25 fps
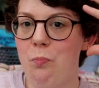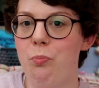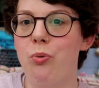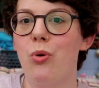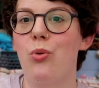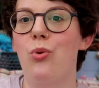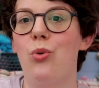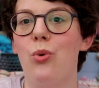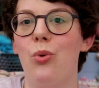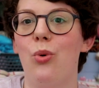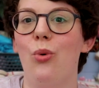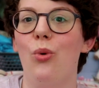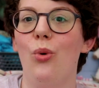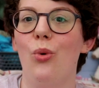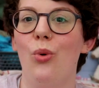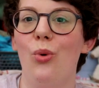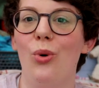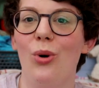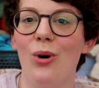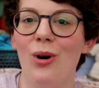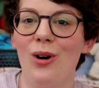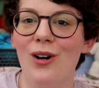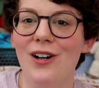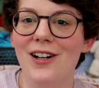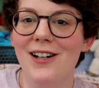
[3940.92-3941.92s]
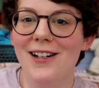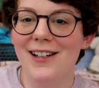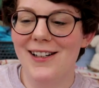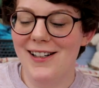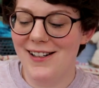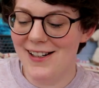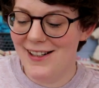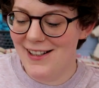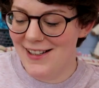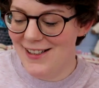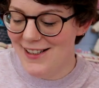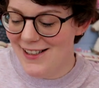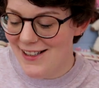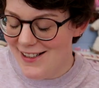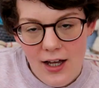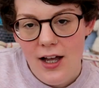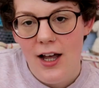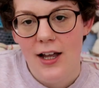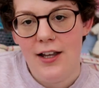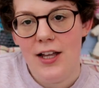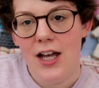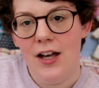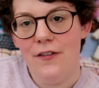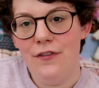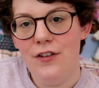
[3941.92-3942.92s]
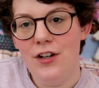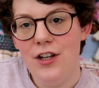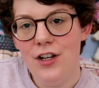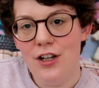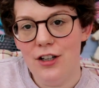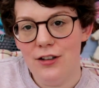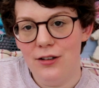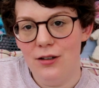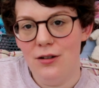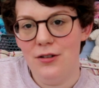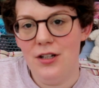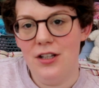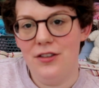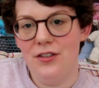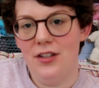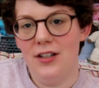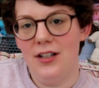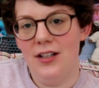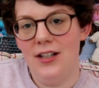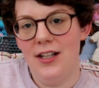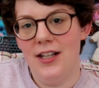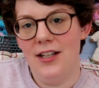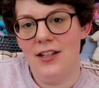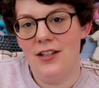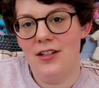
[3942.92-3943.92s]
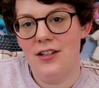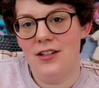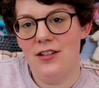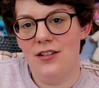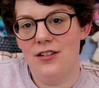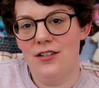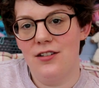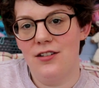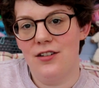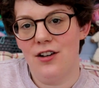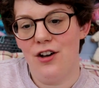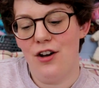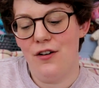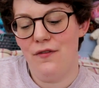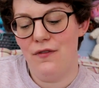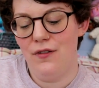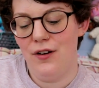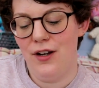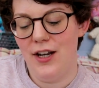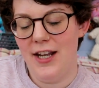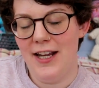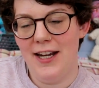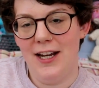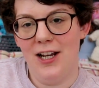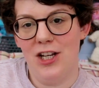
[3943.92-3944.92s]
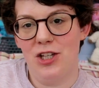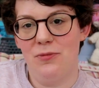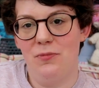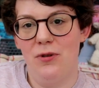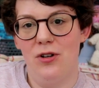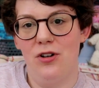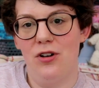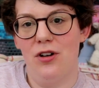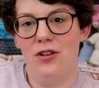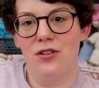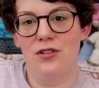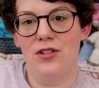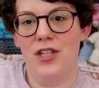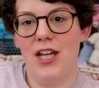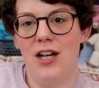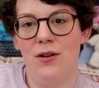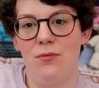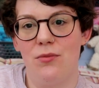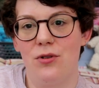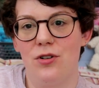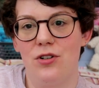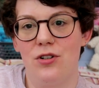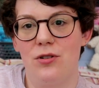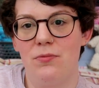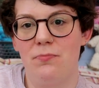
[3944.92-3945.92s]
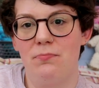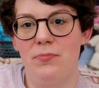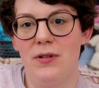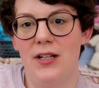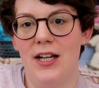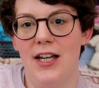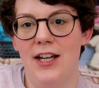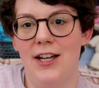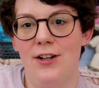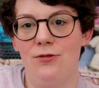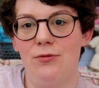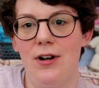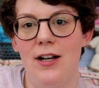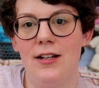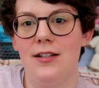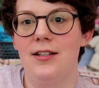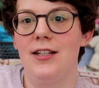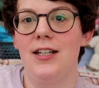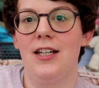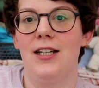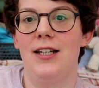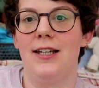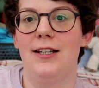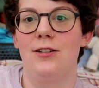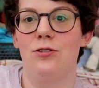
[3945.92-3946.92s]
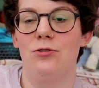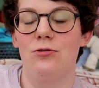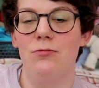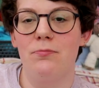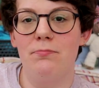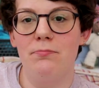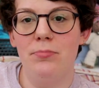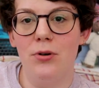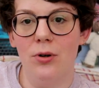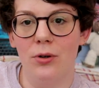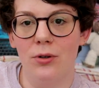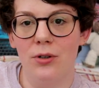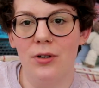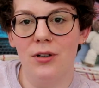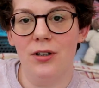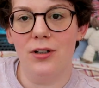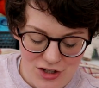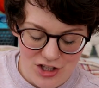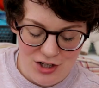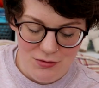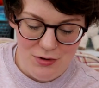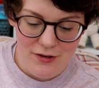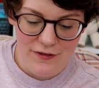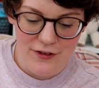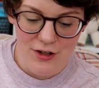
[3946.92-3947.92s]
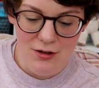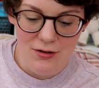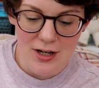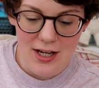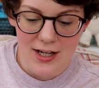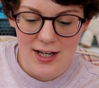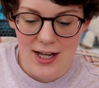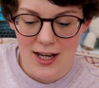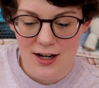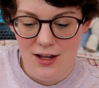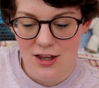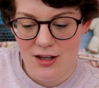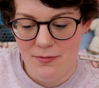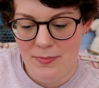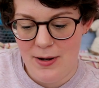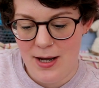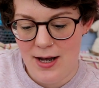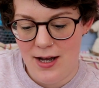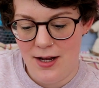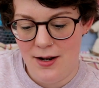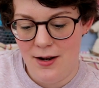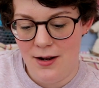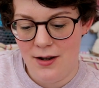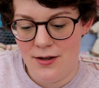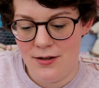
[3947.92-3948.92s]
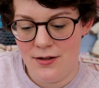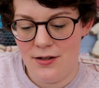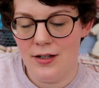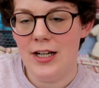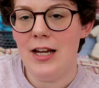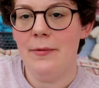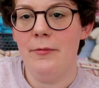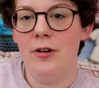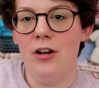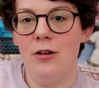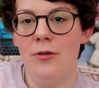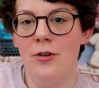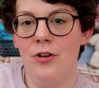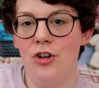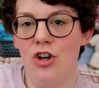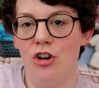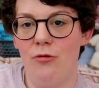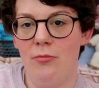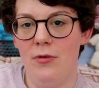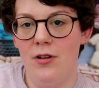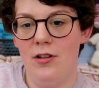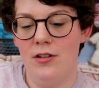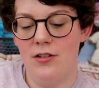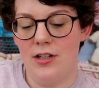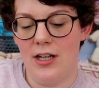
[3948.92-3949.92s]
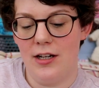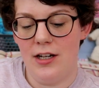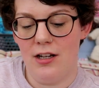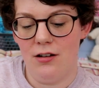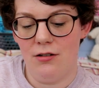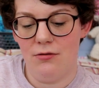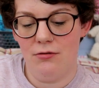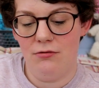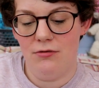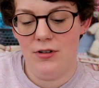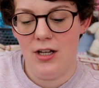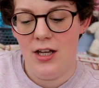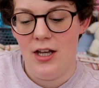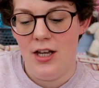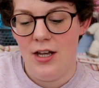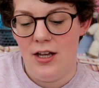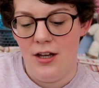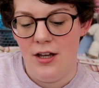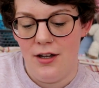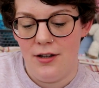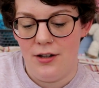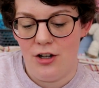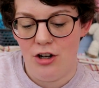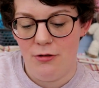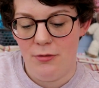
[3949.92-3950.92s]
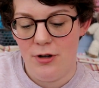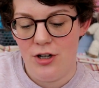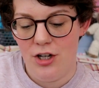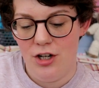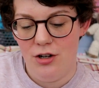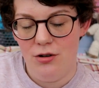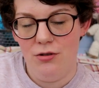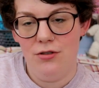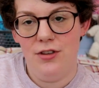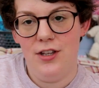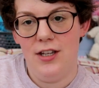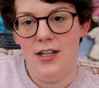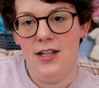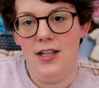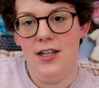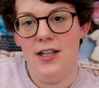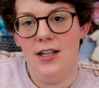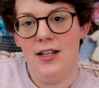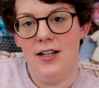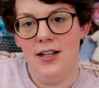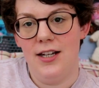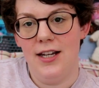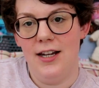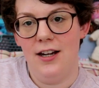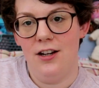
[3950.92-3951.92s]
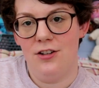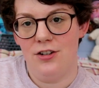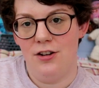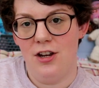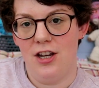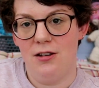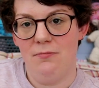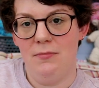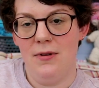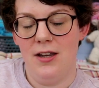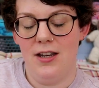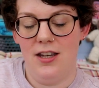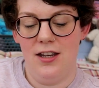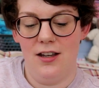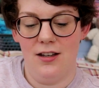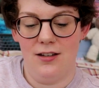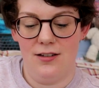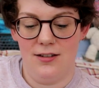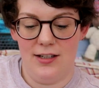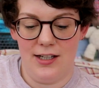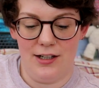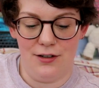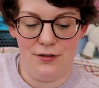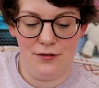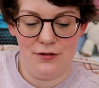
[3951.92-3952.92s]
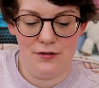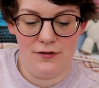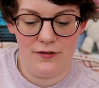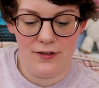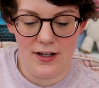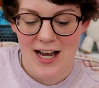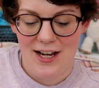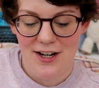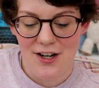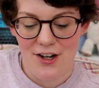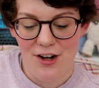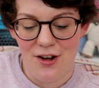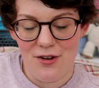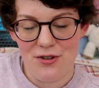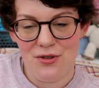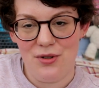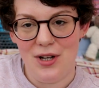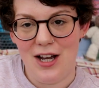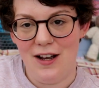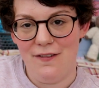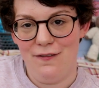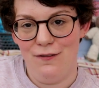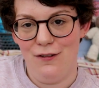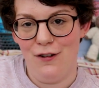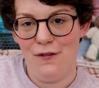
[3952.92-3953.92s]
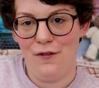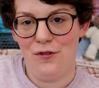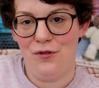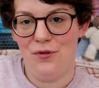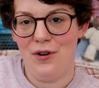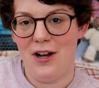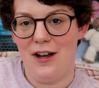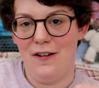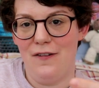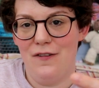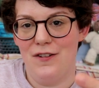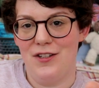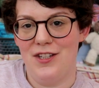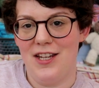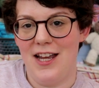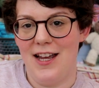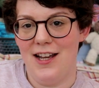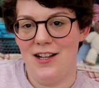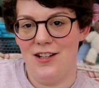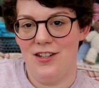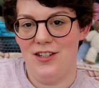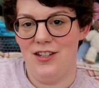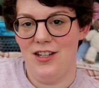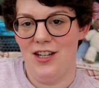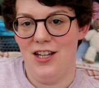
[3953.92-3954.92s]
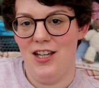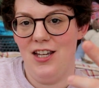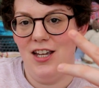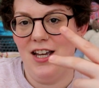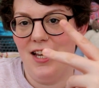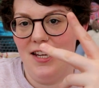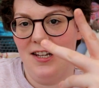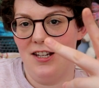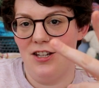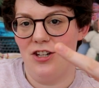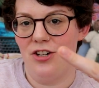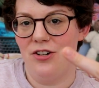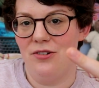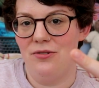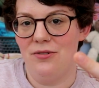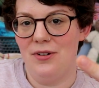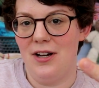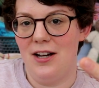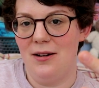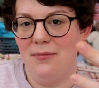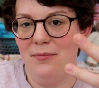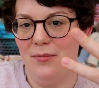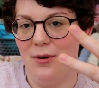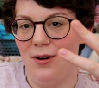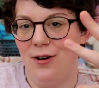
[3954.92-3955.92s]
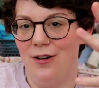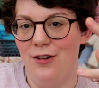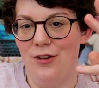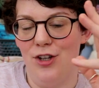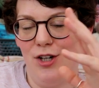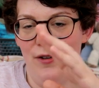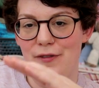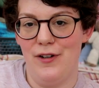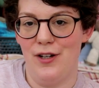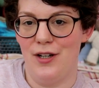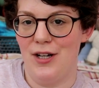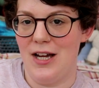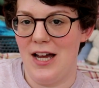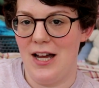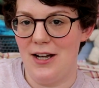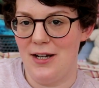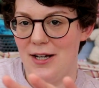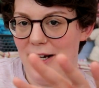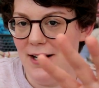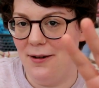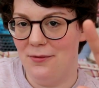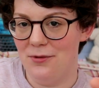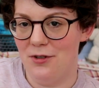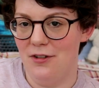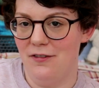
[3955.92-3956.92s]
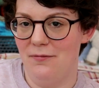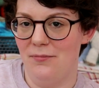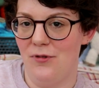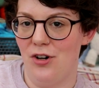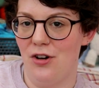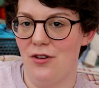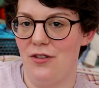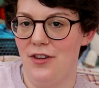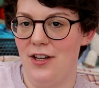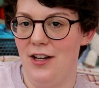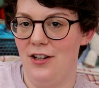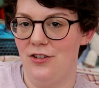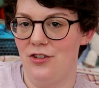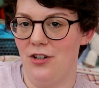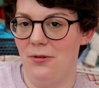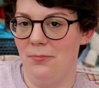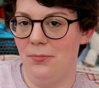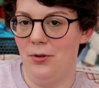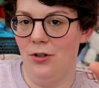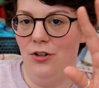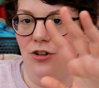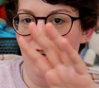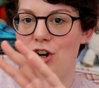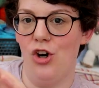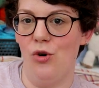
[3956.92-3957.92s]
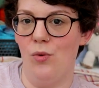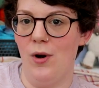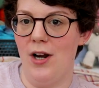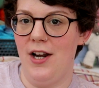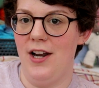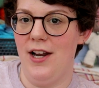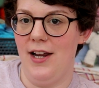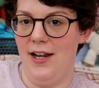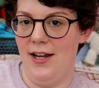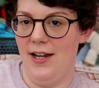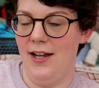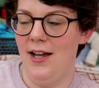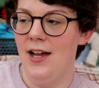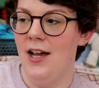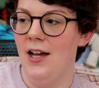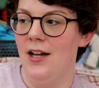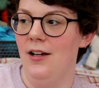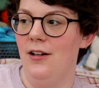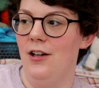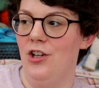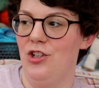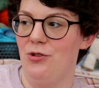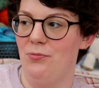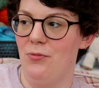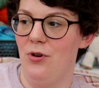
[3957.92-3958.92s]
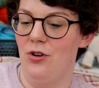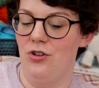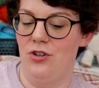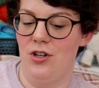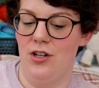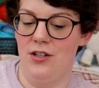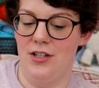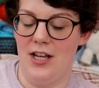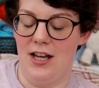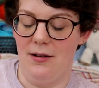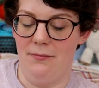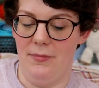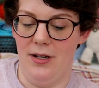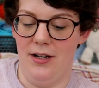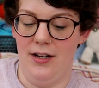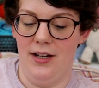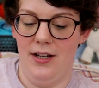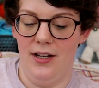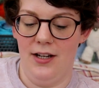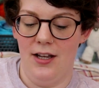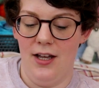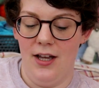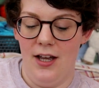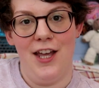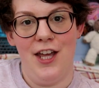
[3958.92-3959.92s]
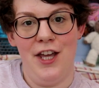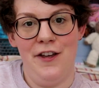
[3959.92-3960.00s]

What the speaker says: I haven't included the list of links because that would be like writing a little book. So if you like any of the patterns, let me know in the comments and I'll comment you the link so you can make it yourself. And I also have Lovecrafts, Etsy, Instagram, all the other accounts with more things on, but nowhere near as much as that many.